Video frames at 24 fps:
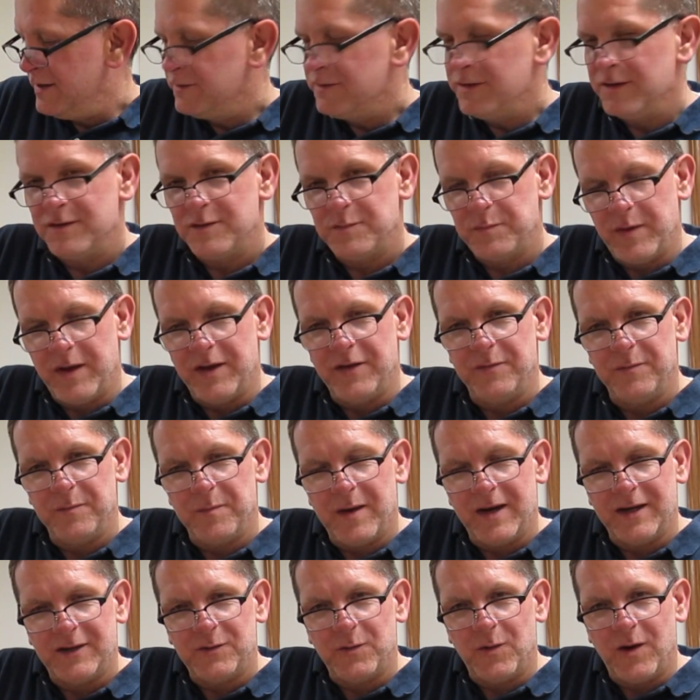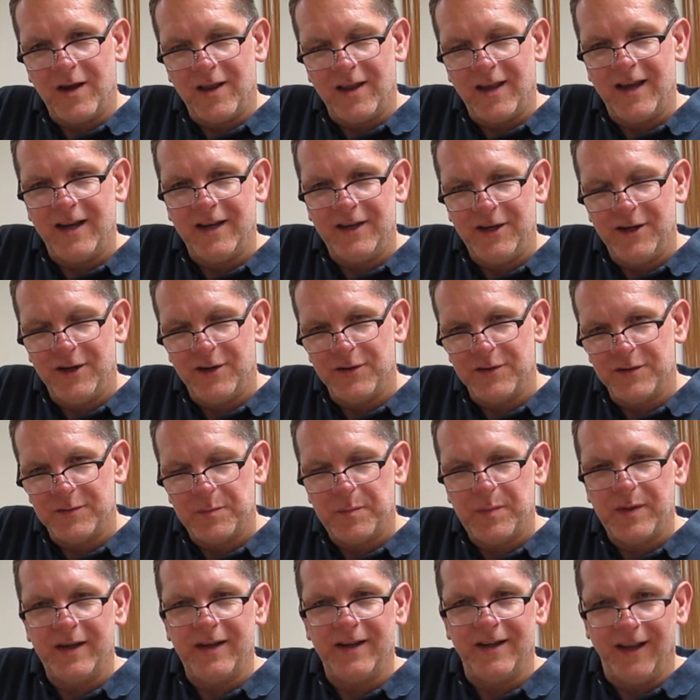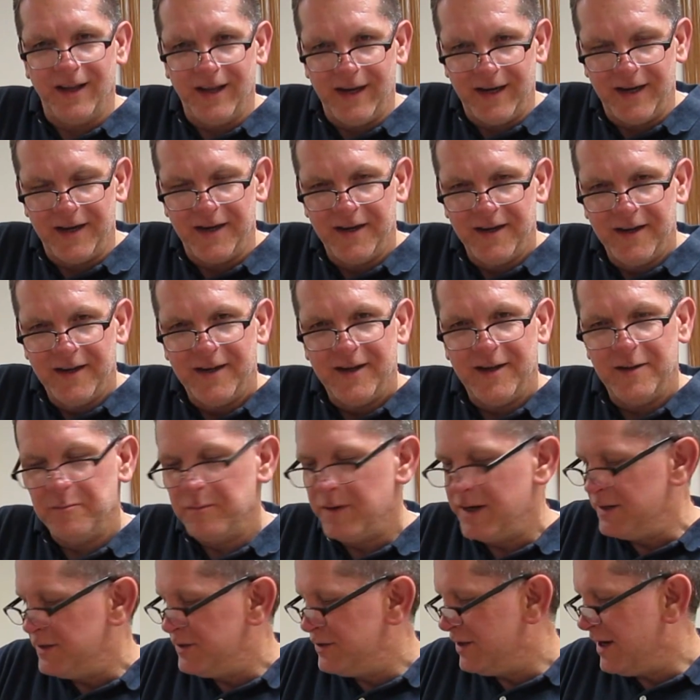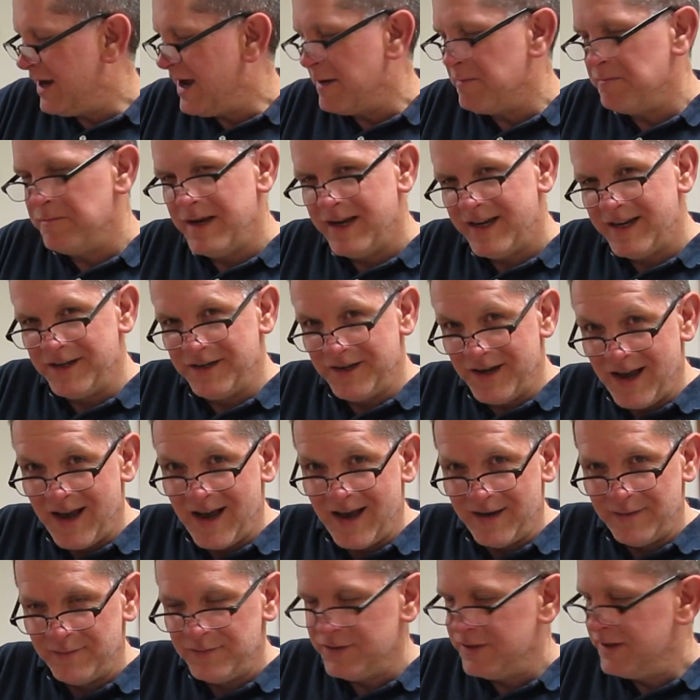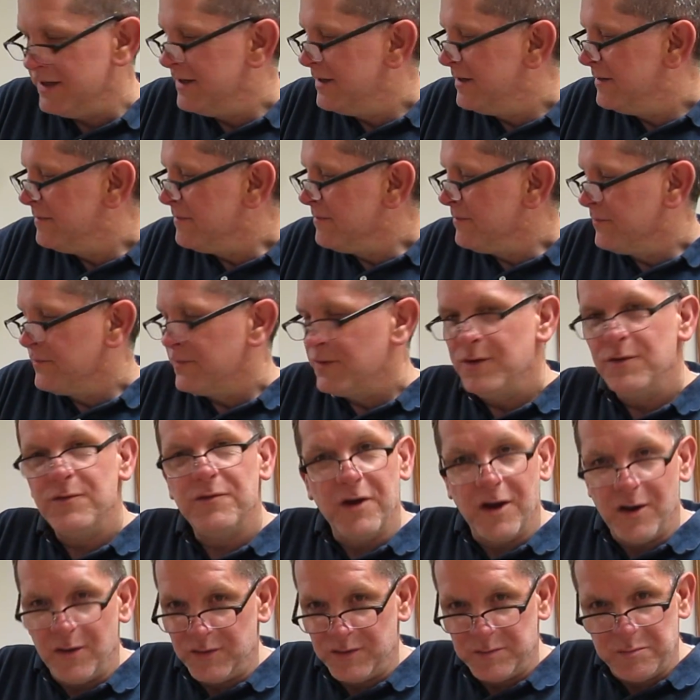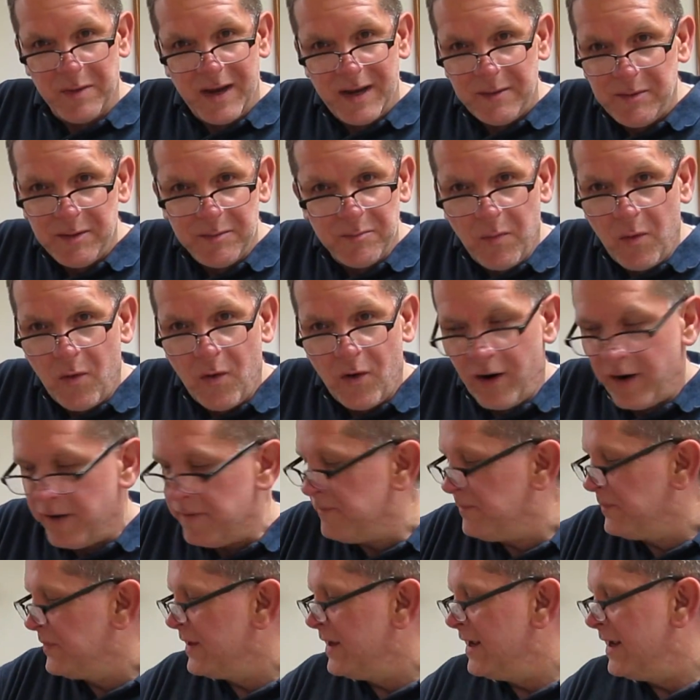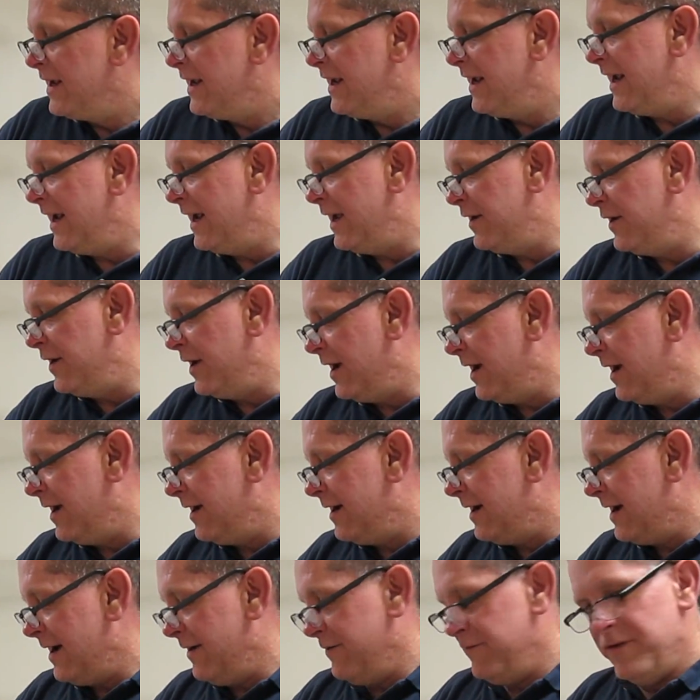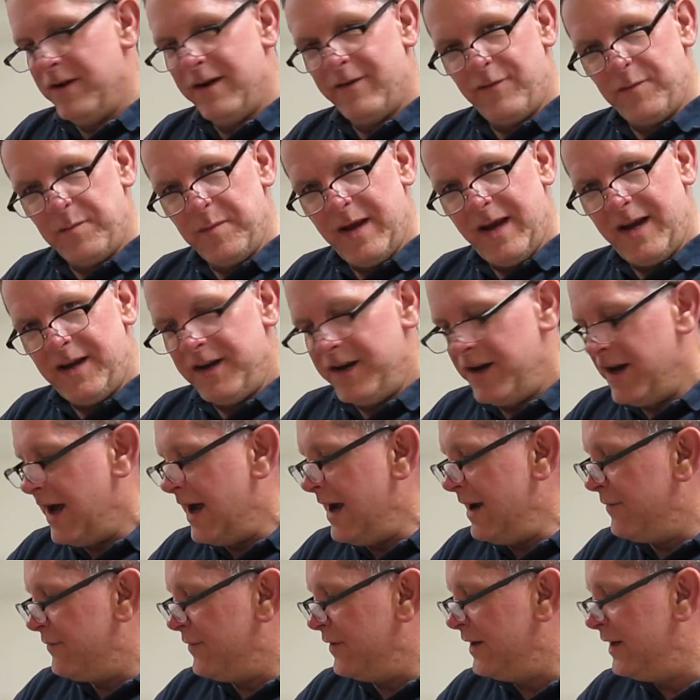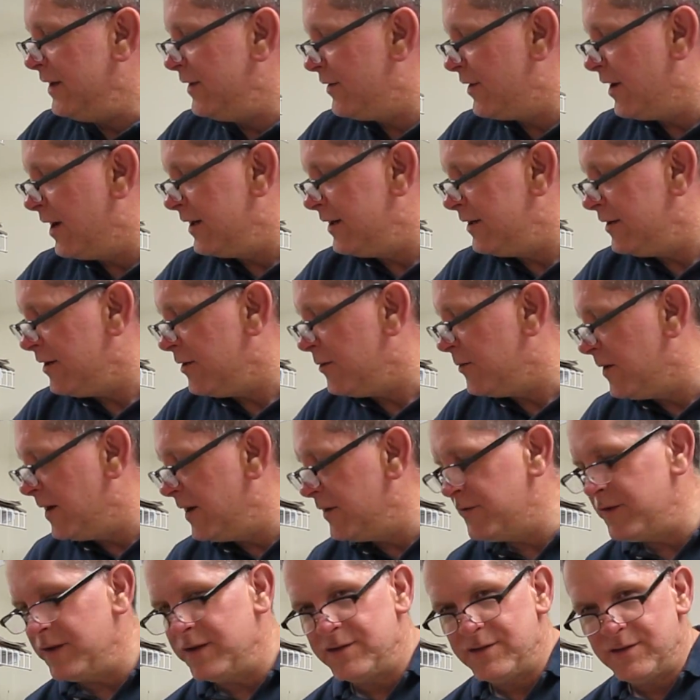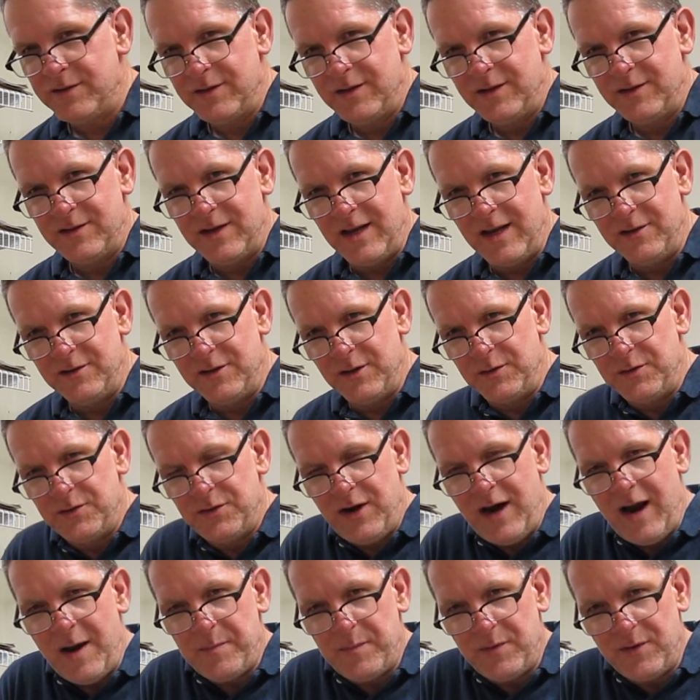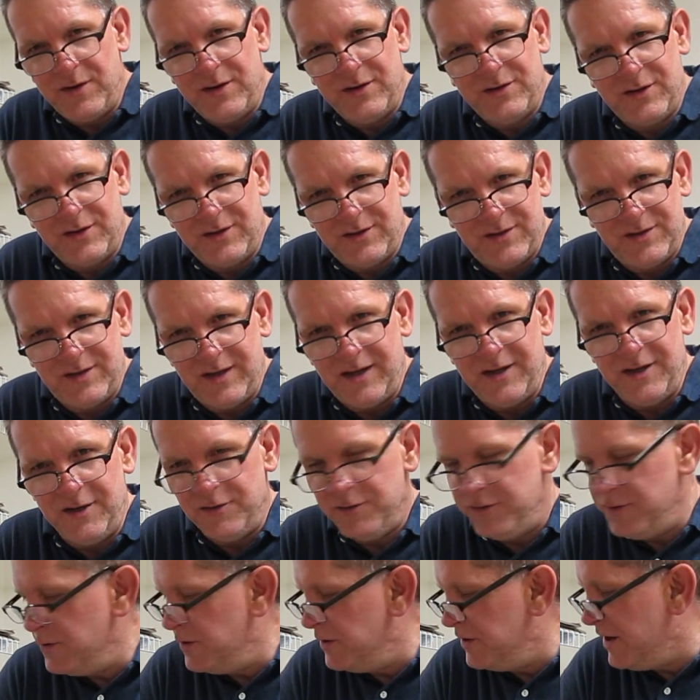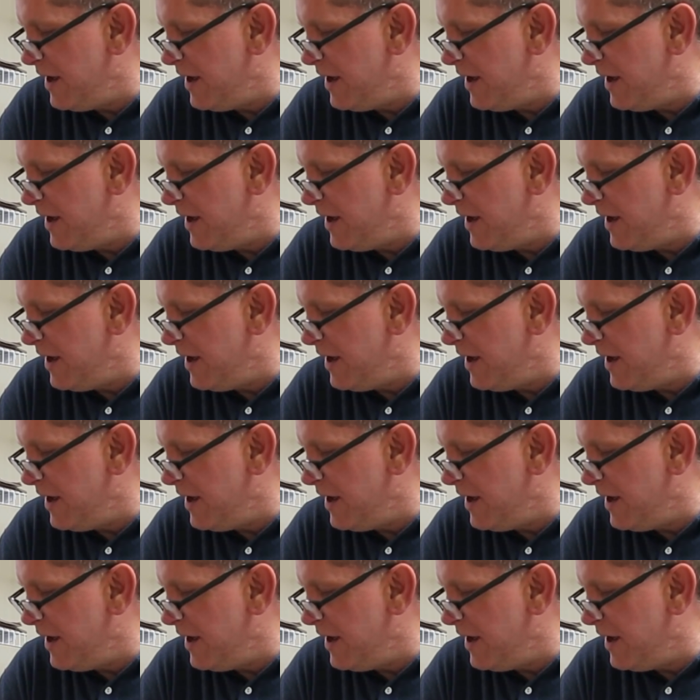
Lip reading: to spend my twilight years piddling in my shop making knives. Who knows, maybe more. And I've never made a knife. And he thought, you know what, this Enzo Trapper is just sitting here doing